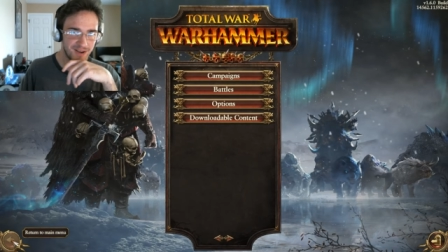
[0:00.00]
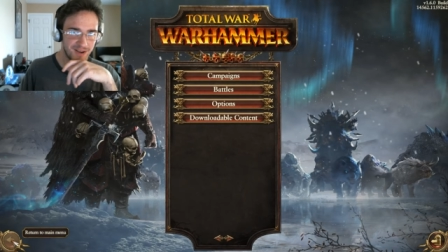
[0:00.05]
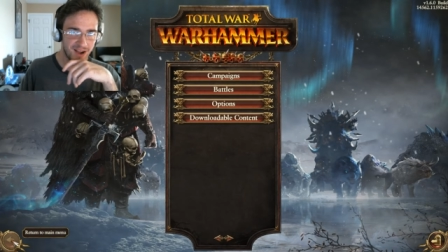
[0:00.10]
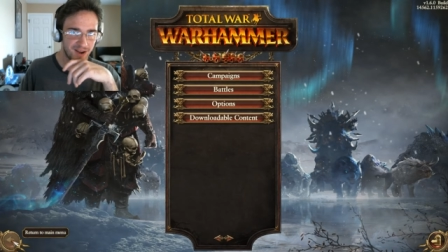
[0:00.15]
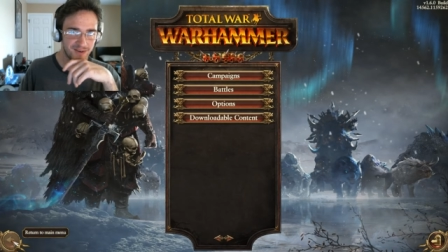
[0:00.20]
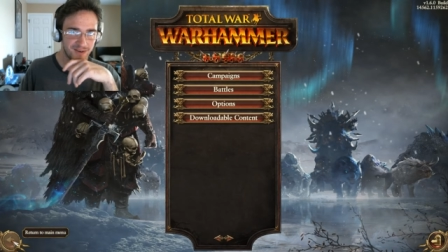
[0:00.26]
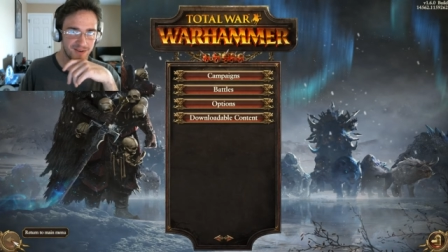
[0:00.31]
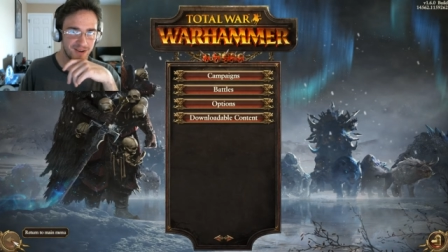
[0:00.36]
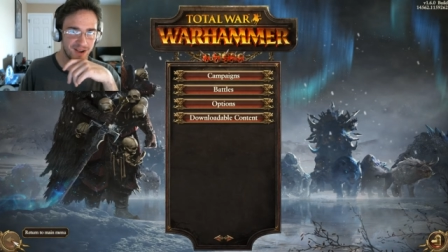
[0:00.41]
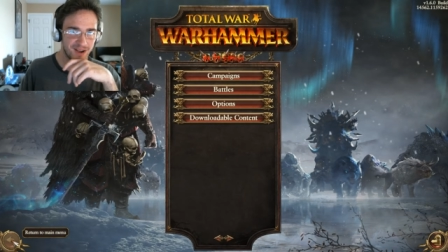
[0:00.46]

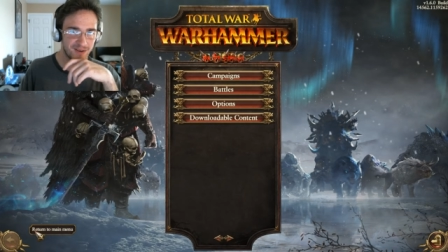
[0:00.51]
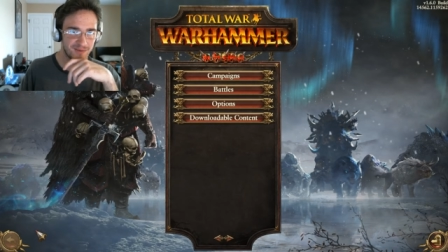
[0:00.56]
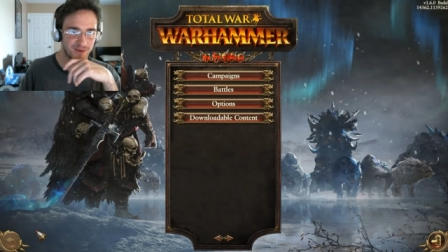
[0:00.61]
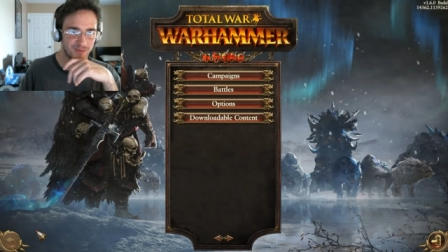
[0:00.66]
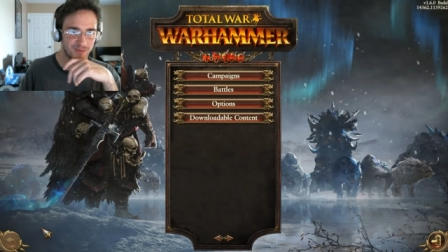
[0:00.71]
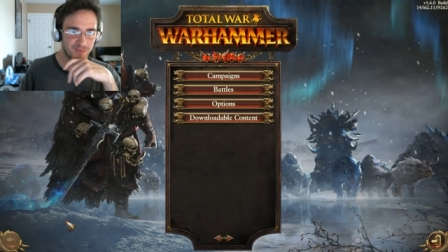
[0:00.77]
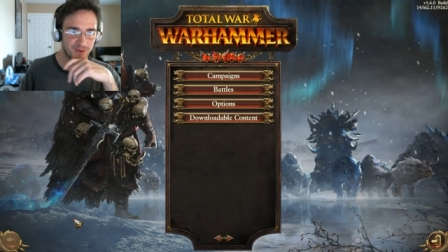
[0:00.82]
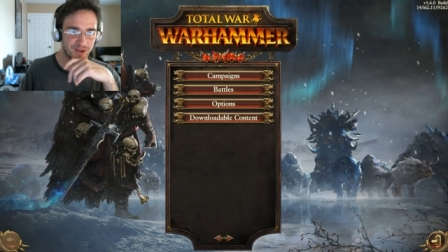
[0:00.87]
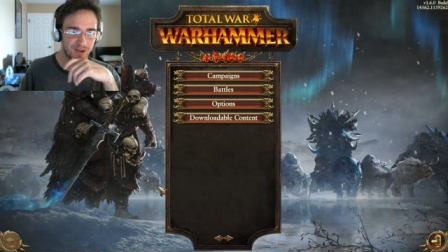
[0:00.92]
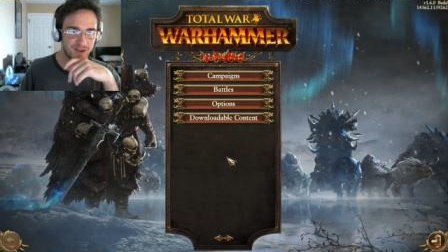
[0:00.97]
not, not
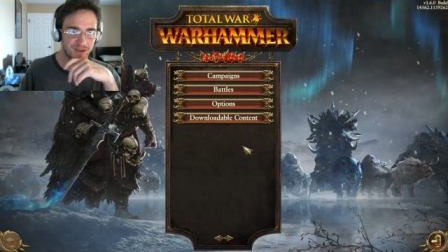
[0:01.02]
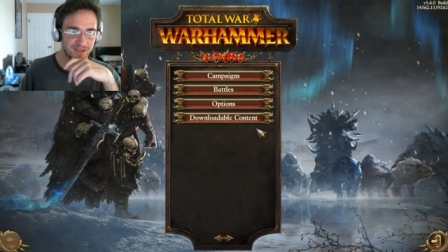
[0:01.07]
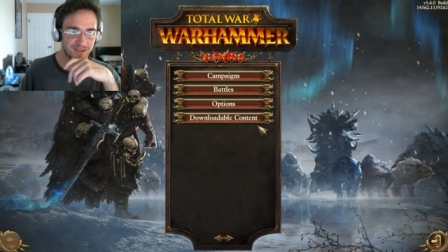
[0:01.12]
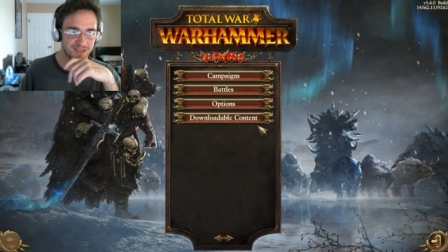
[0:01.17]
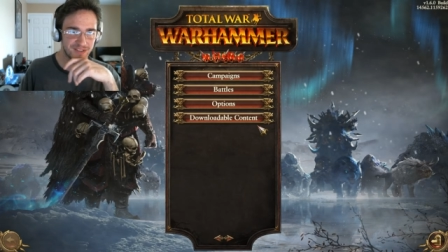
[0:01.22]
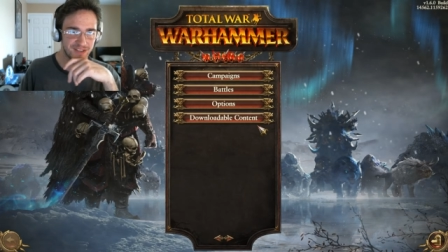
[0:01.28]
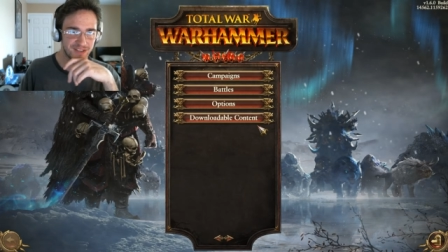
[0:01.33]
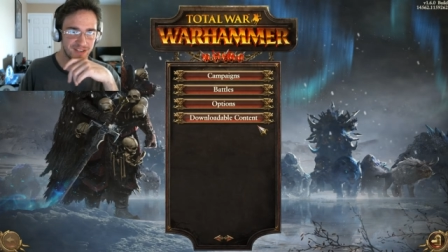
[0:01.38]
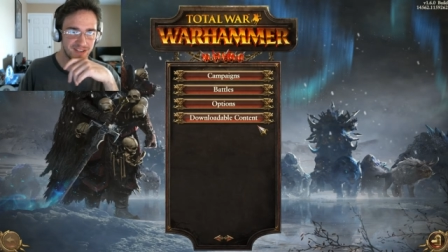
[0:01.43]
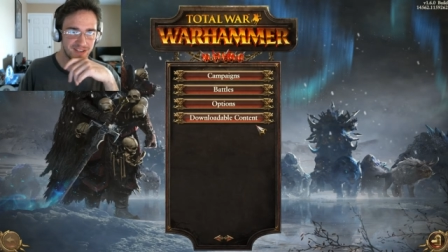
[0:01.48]
real
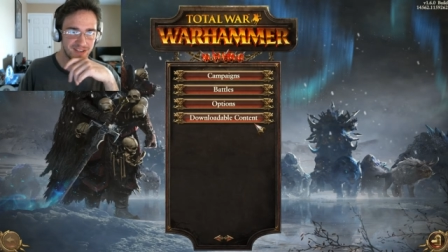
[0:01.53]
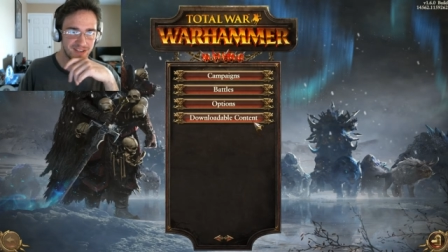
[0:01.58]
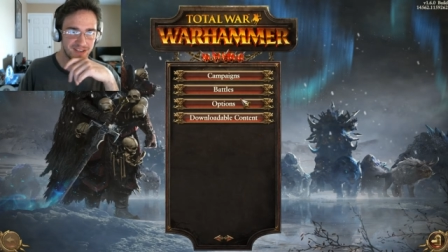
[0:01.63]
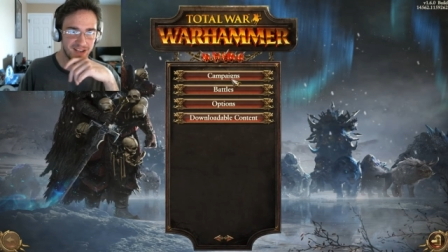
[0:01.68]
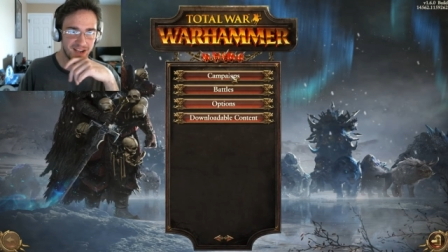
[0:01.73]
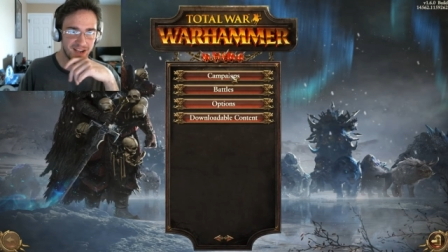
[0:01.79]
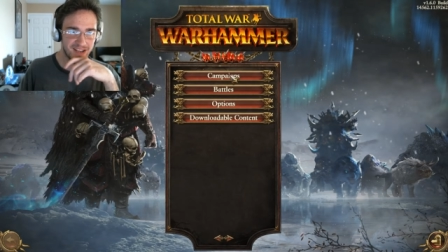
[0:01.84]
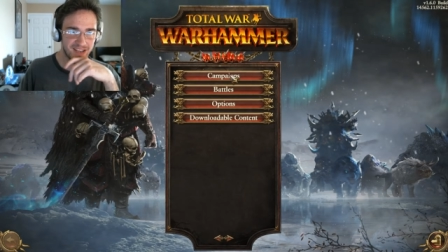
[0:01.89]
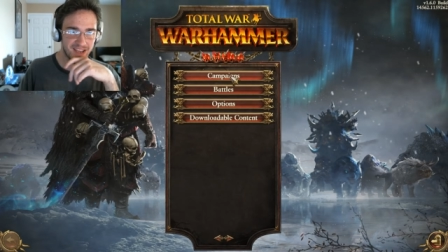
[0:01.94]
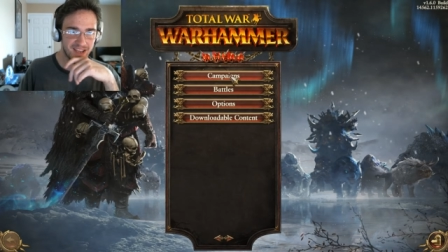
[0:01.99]
players,
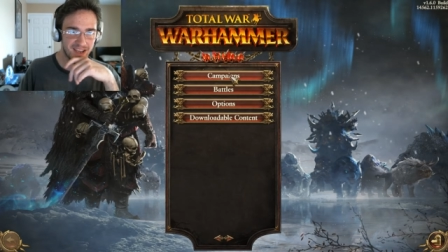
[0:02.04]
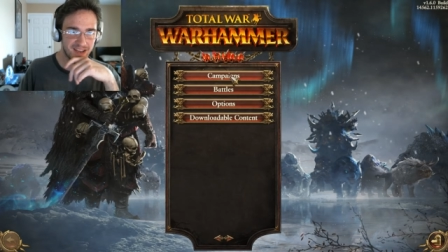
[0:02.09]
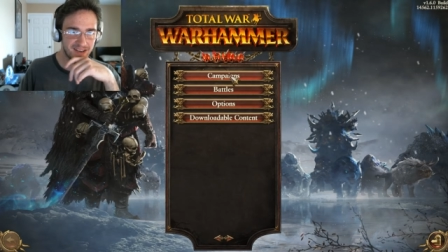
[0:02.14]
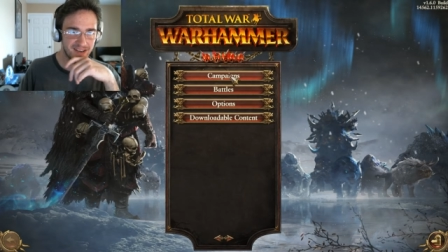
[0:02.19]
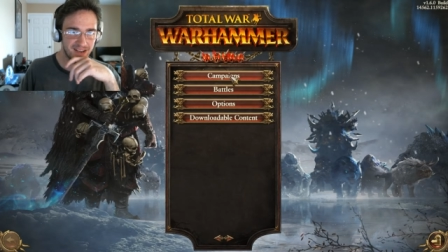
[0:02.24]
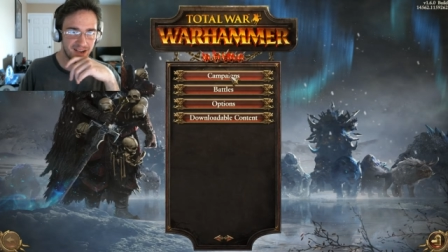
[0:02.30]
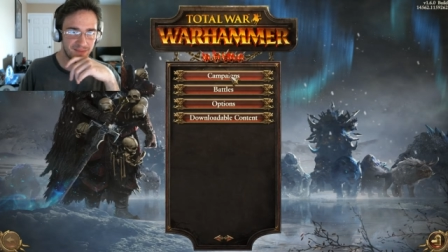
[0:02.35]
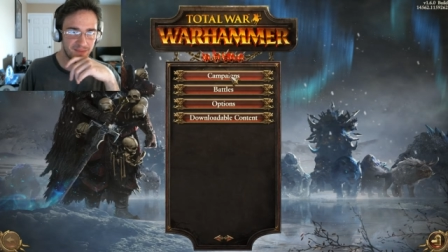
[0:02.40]
not yet.